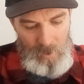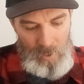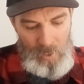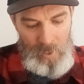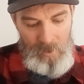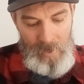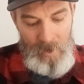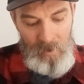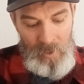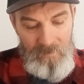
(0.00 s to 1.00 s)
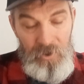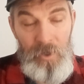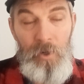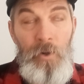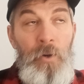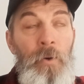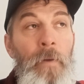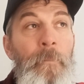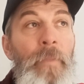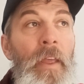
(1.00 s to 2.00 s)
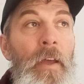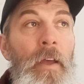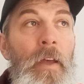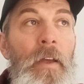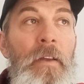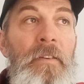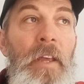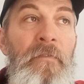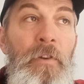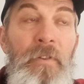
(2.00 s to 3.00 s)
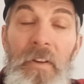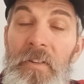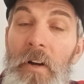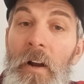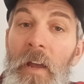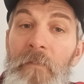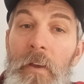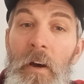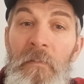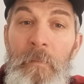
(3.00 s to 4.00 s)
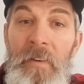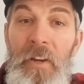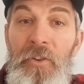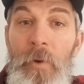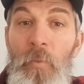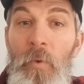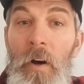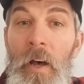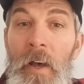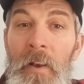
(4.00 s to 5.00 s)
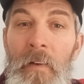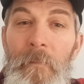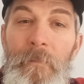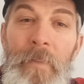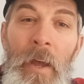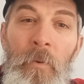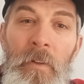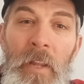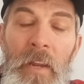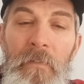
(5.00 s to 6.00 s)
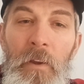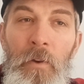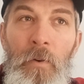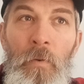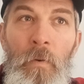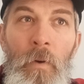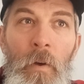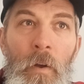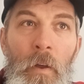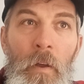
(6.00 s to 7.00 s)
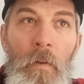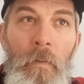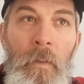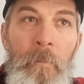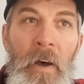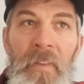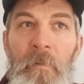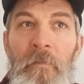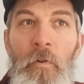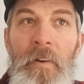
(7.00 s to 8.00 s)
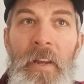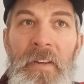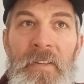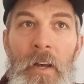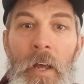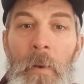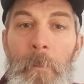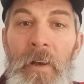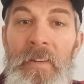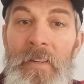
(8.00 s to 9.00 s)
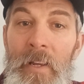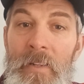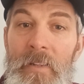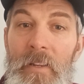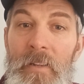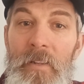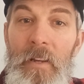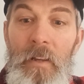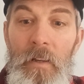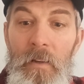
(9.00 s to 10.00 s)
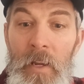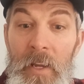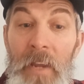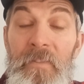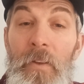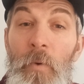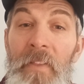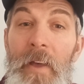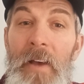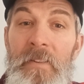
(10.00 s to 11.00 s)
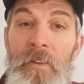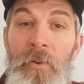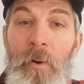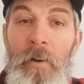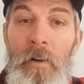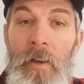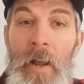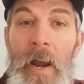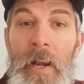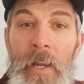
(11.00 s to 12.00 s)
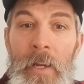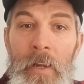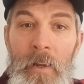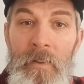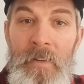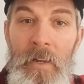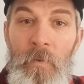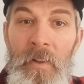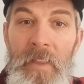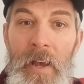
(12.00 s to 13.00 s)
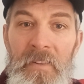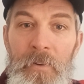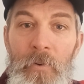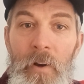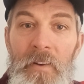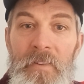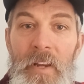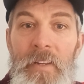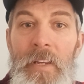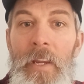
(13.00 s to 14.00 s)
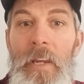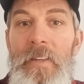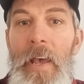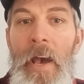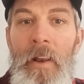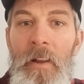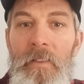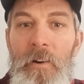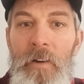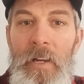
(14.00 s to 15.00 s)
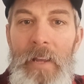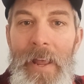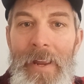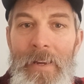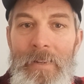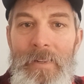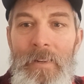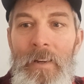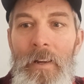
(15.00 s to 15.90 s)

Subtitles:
And that leaves you, if you go from Tishrei 1, that would leave you the month before Nisan. But since he gives the 1,290 instead of 1,260, he's adding 30 days.